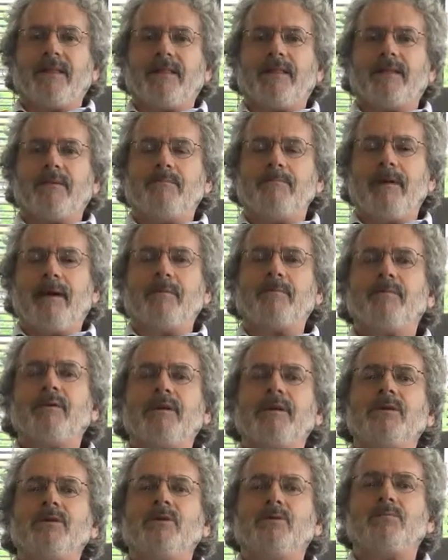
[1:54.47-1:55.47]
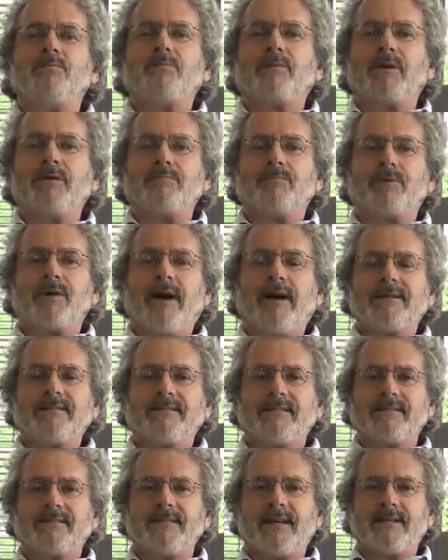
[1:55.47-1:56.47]
the memory you can
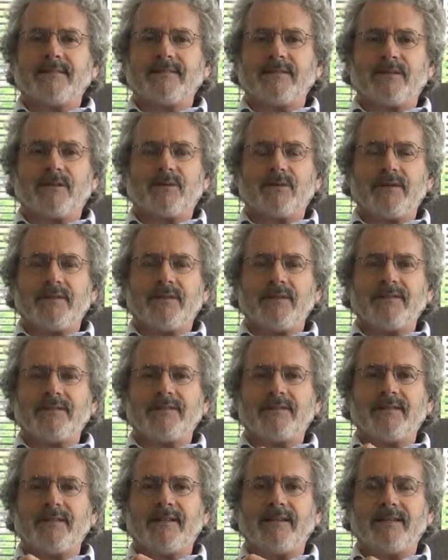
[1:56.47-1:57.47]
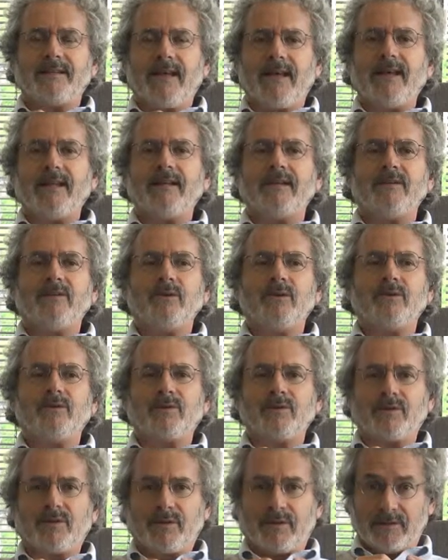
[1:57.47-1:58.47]
process has increased, the data you
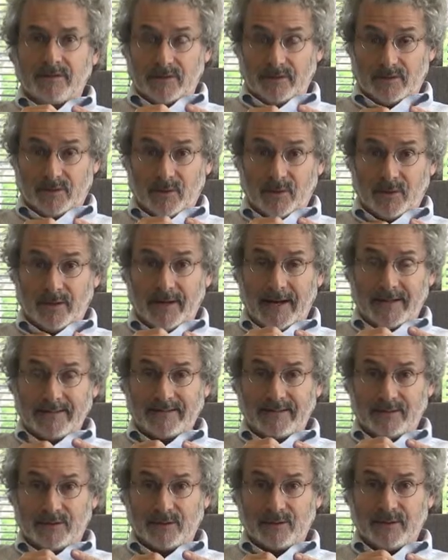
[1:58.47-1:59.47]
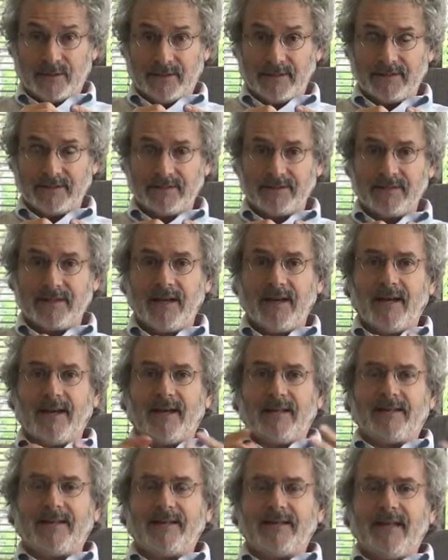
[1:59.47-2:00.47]
can store has increased,
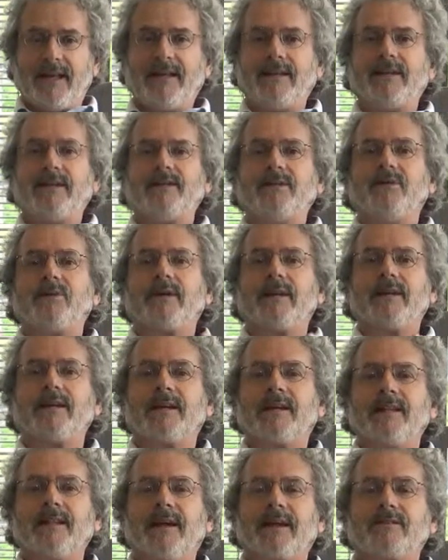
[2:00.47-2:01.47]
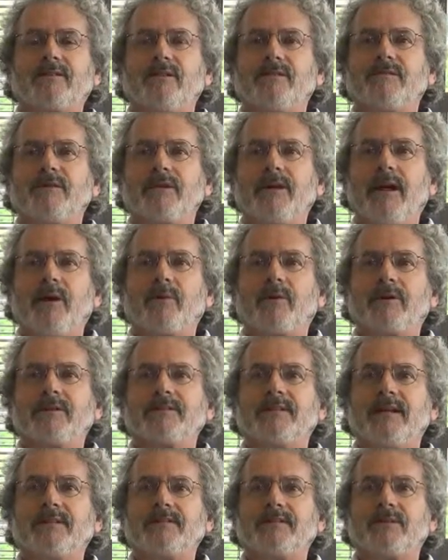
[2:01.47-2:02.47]
the data you can collect over networks
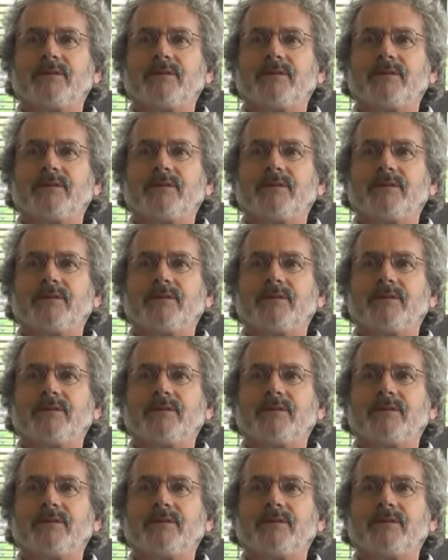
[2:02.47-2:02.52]
has